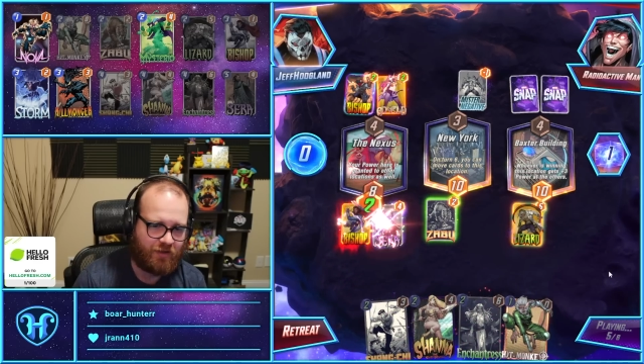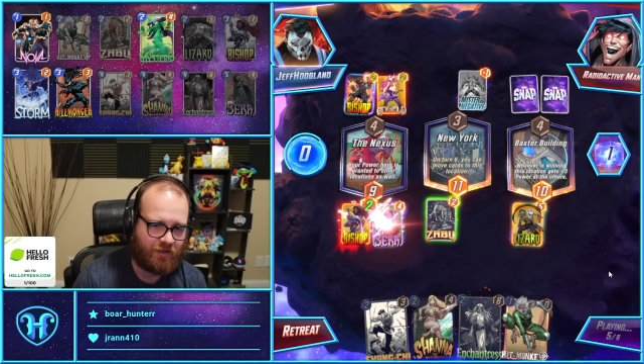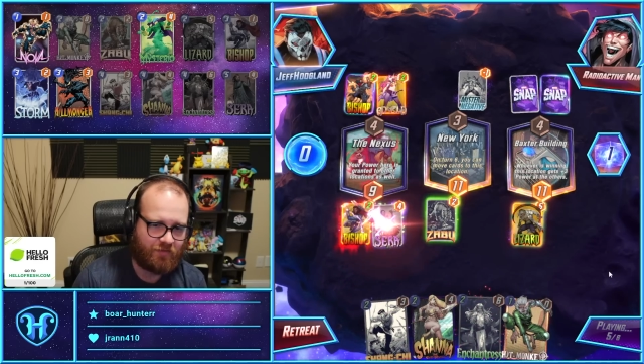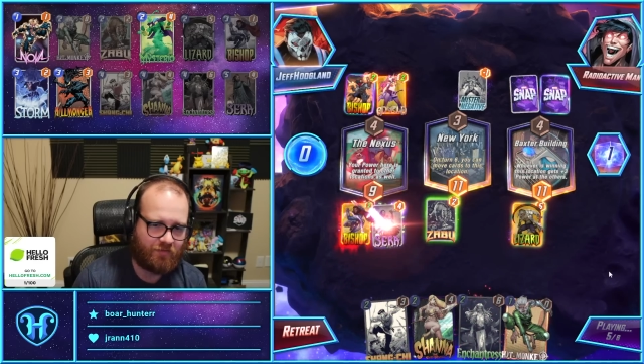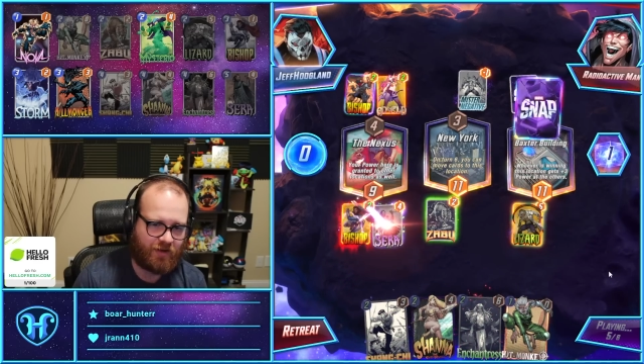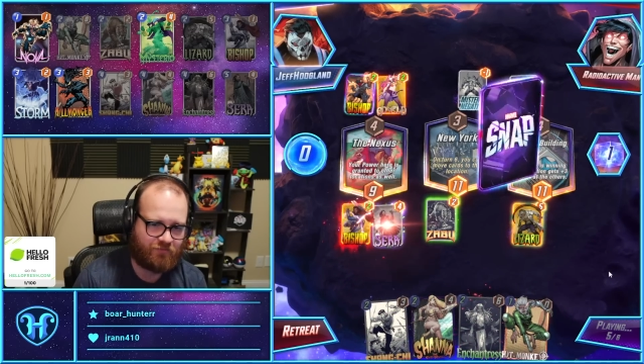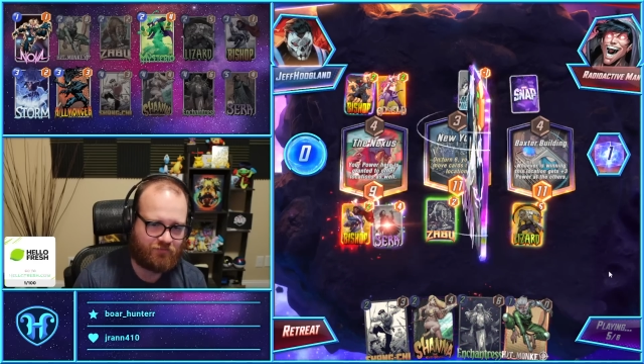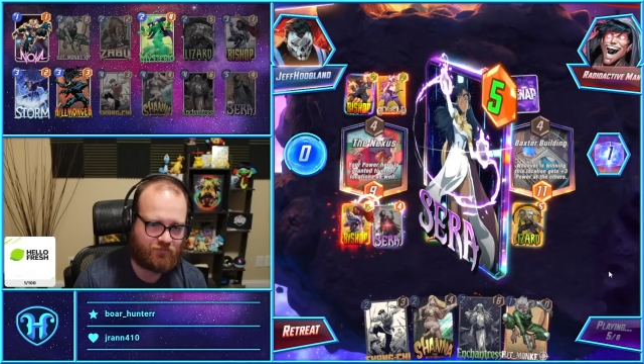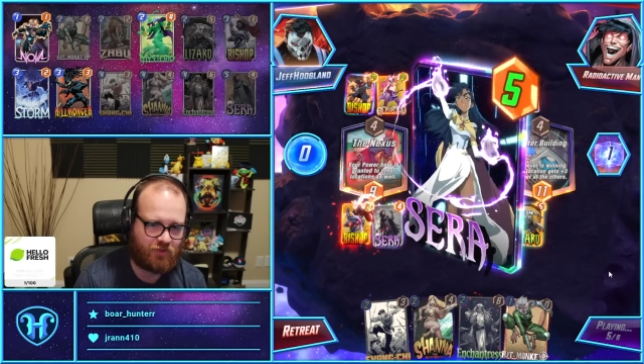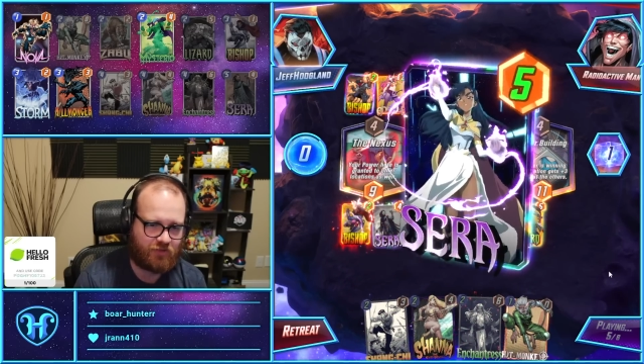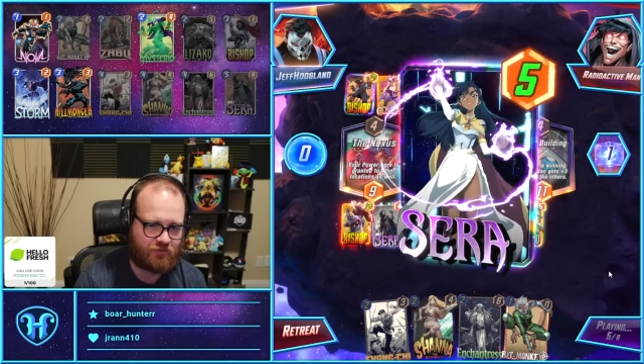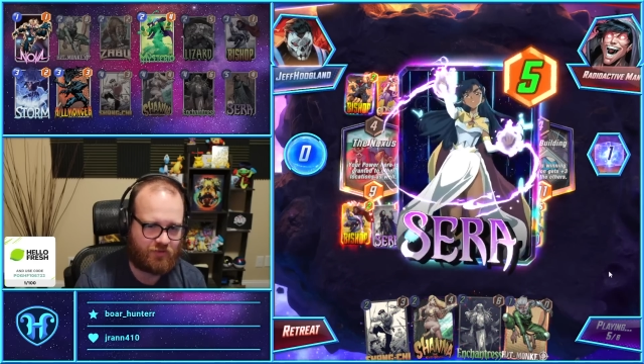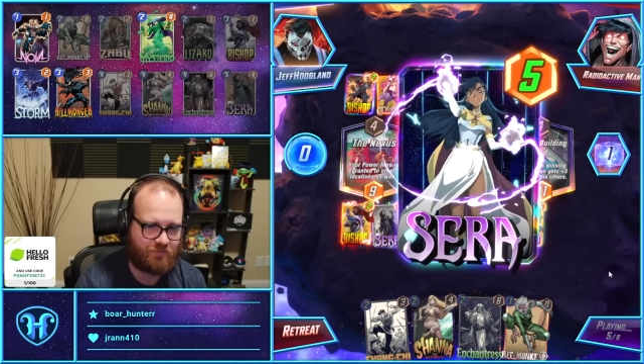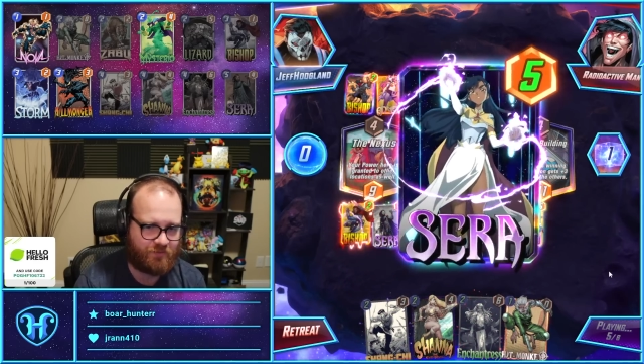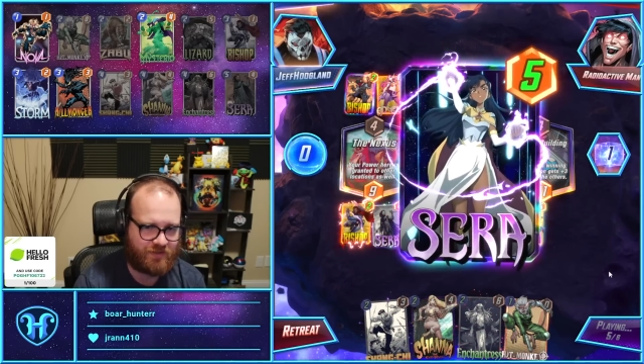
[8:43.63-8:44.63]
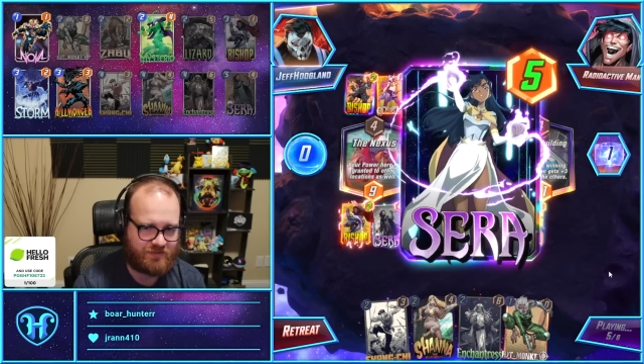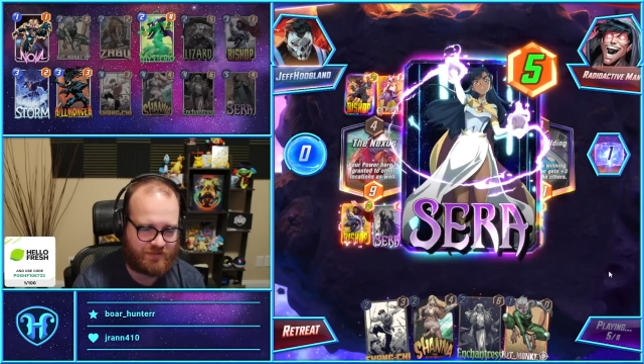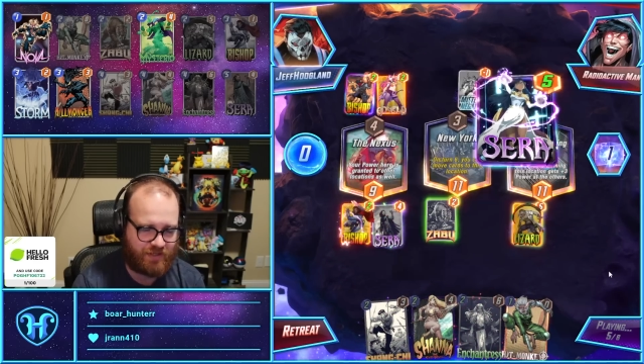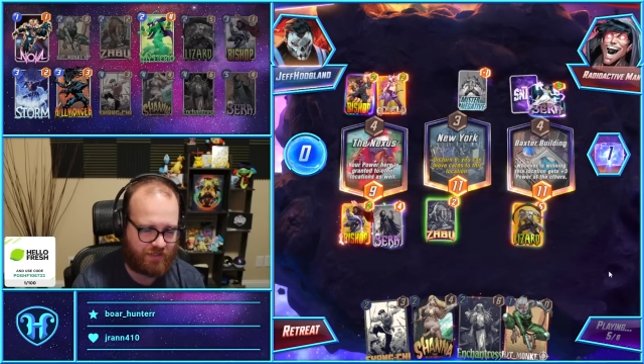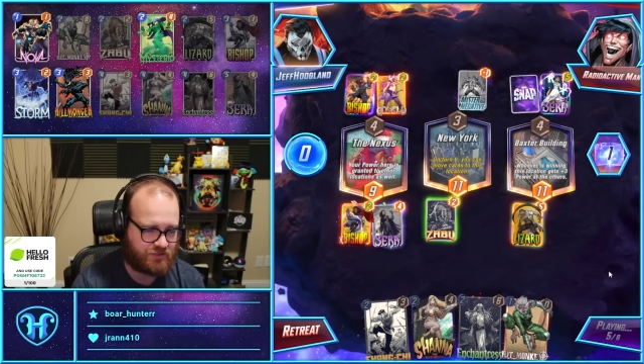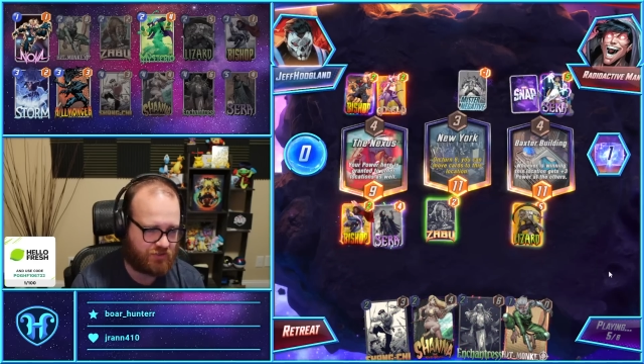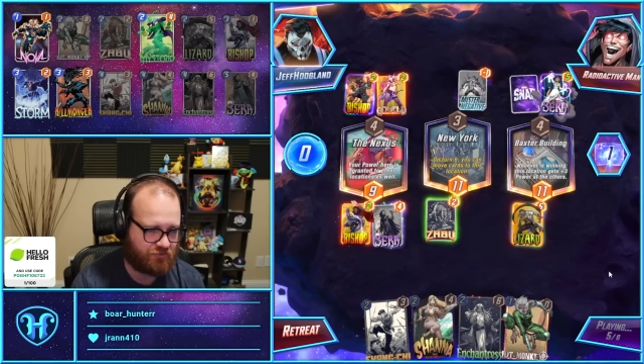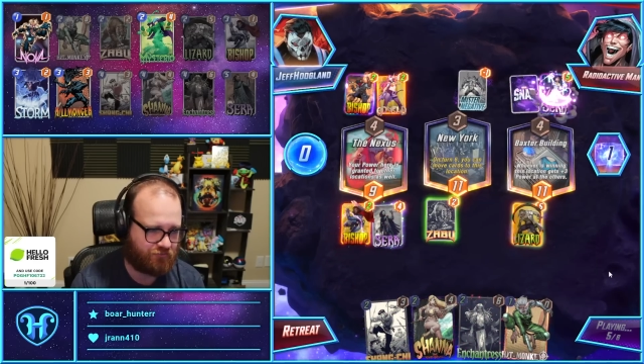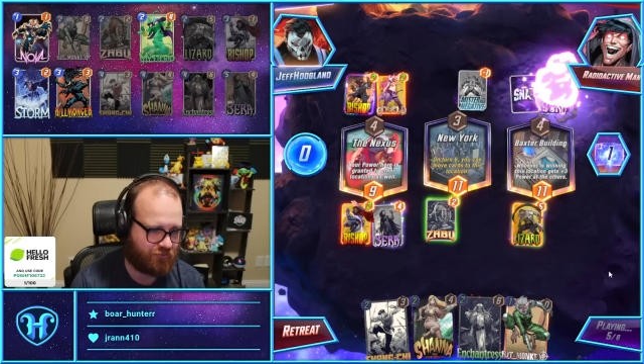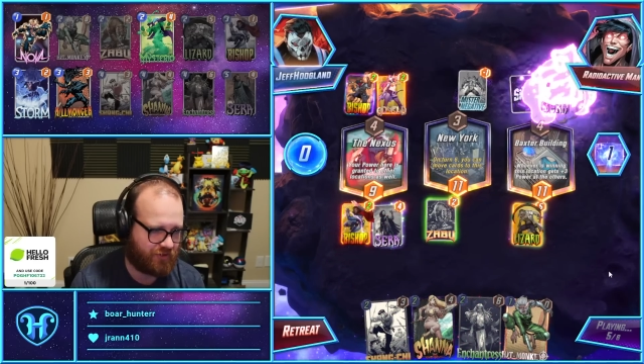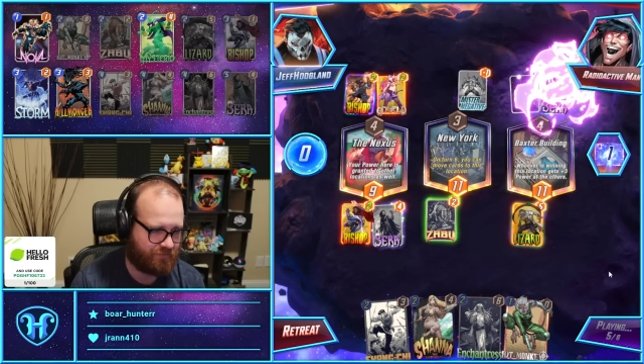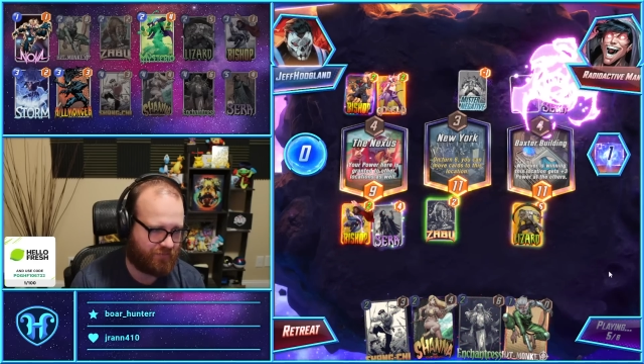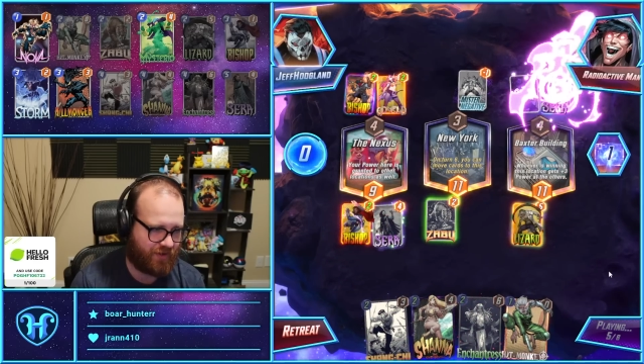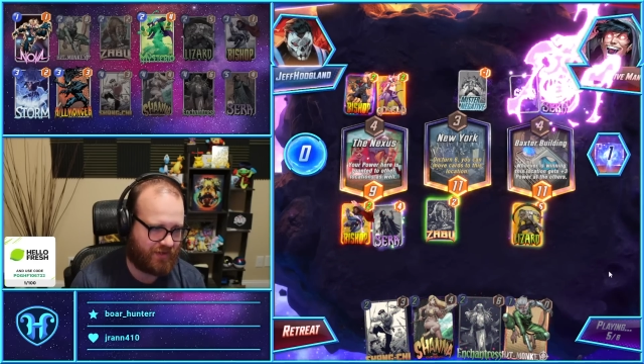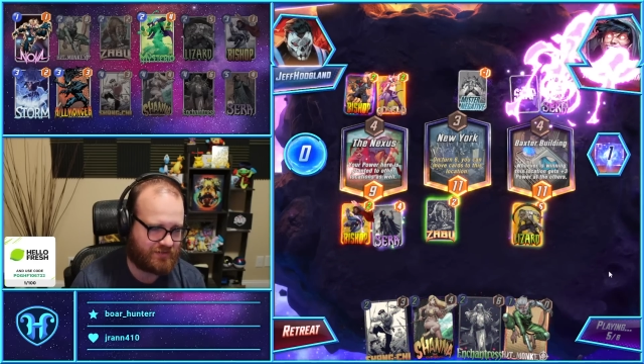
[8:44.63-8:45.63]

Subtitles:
that I've talked to that plays Genshin free-to-play